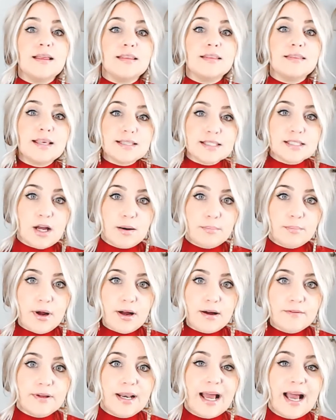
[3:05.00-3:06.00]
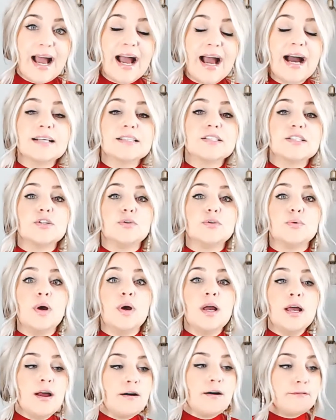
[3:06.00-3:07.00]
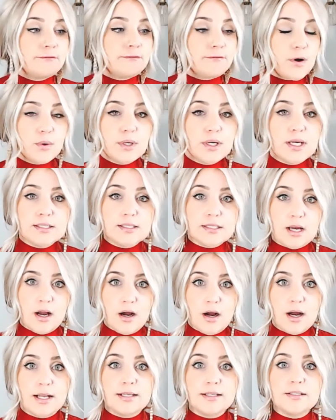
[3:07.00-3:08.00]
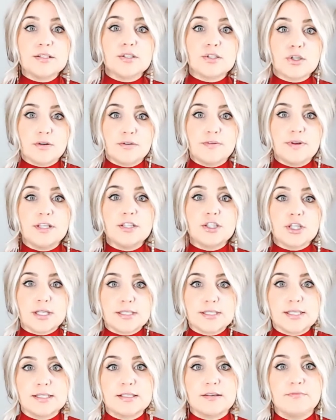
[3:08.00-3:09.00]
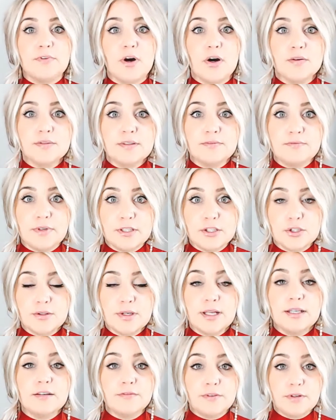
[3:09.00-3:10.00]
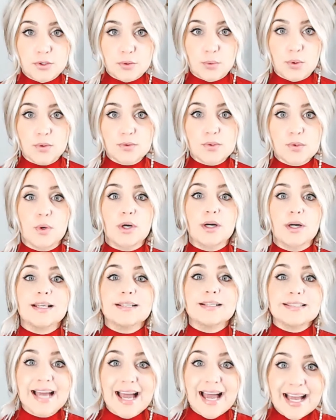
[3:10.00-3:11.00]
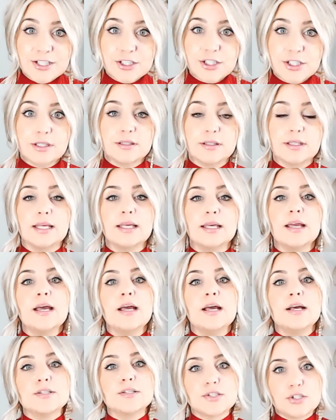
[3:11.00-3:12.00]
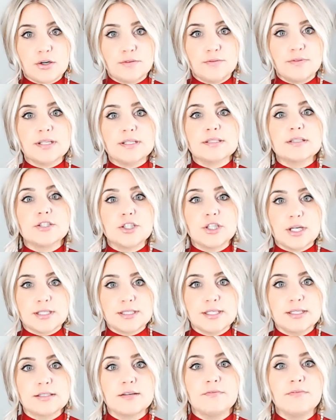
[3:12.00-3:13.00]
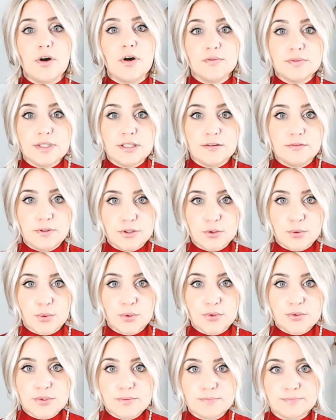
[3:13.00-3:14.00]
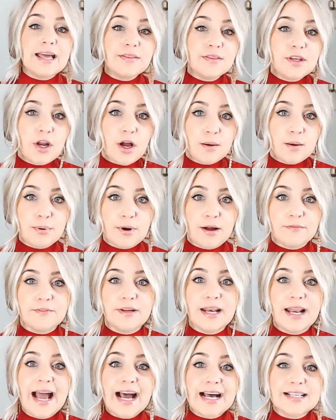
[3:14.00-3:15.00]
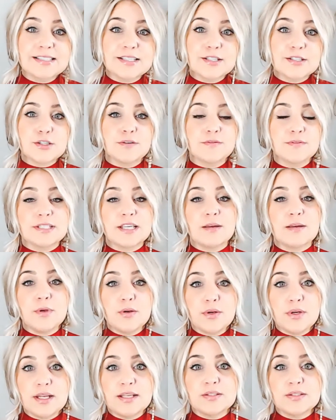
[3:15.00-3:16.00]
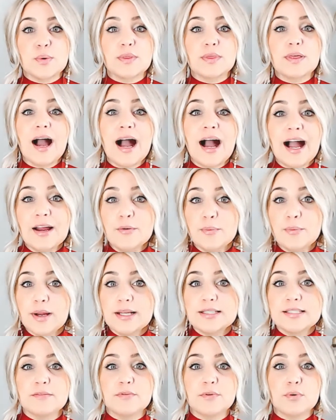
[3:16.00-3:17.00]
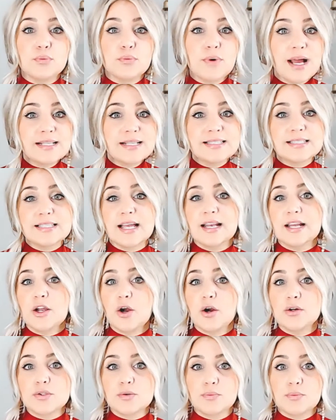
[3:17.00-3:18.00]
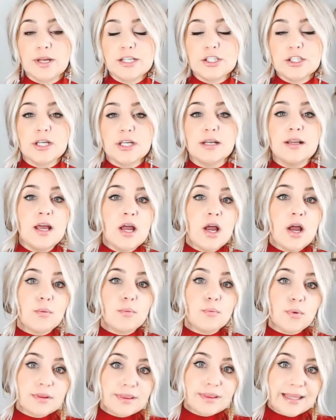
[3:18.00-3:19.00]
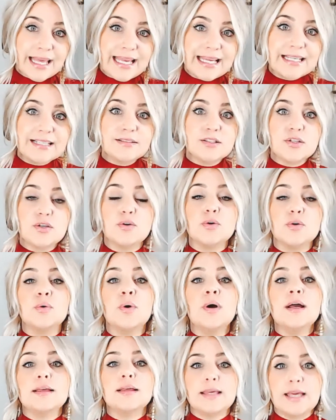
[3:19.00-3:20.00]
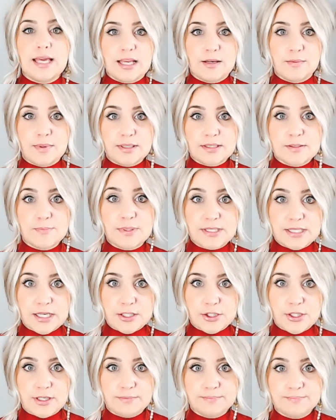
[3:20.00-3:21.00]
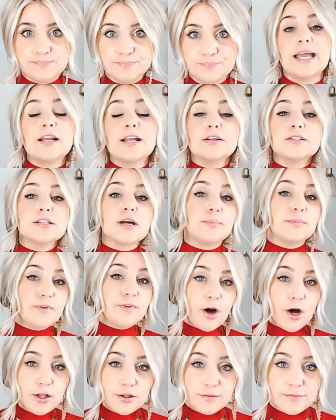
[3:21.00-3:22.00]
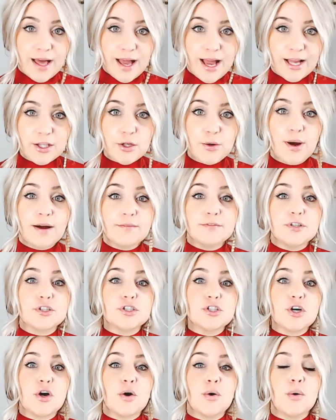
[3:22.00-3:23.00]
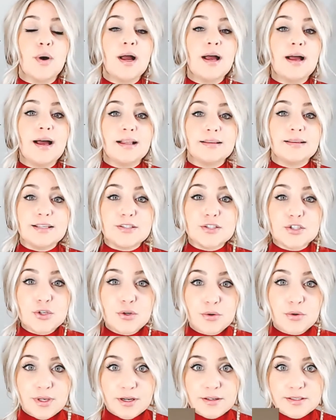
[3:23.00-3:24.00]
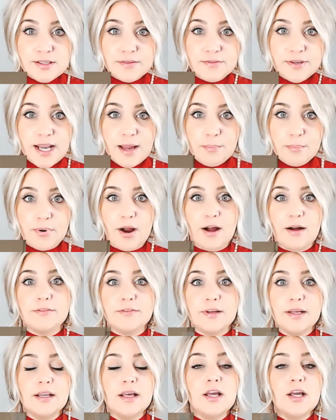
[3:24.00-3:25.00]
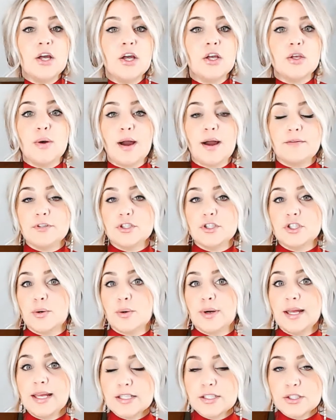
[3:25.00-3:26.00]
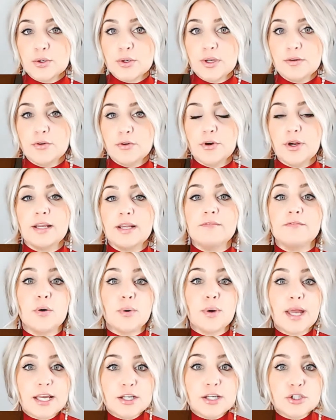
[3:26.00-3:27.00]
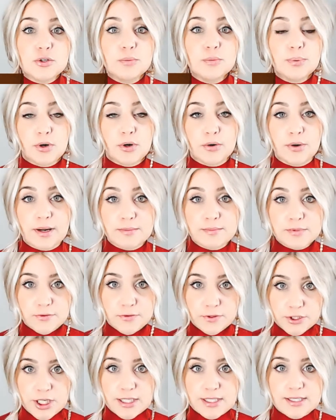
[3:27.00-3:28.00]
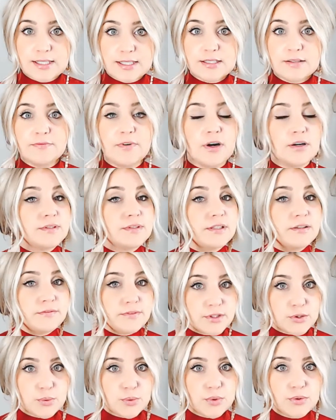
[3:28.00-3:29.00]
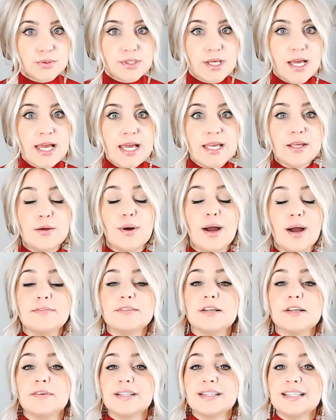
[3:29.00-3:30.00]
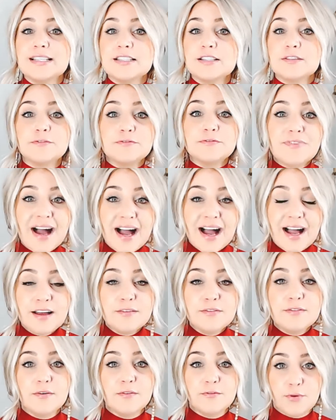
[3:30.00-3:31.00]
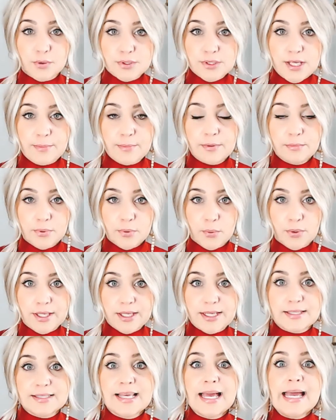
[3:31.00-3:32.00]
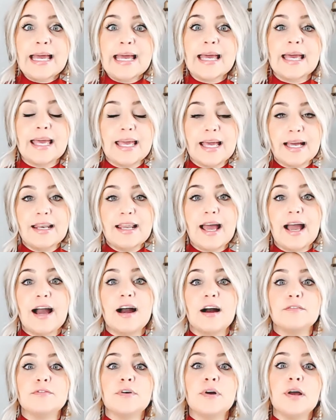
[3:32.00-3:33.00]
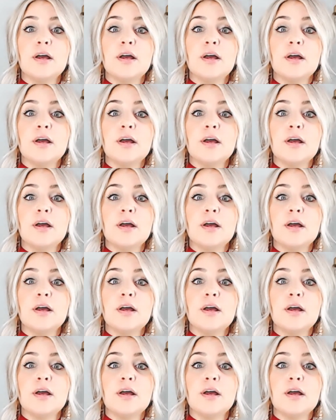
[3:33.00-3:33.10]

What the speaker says: This nonprofit has to focus on serving justice-involved individuals, or intentionally service justice-involved individuals. And the nonprofit has to service communities with high rates of arrest and incarceration related to cannabis possession. And on top of all of that, you have to show at least 2 years of a net profit. You have to show a history of creating vocational programs for justice-involved individuals. You have to have at least 5 full-time employees and have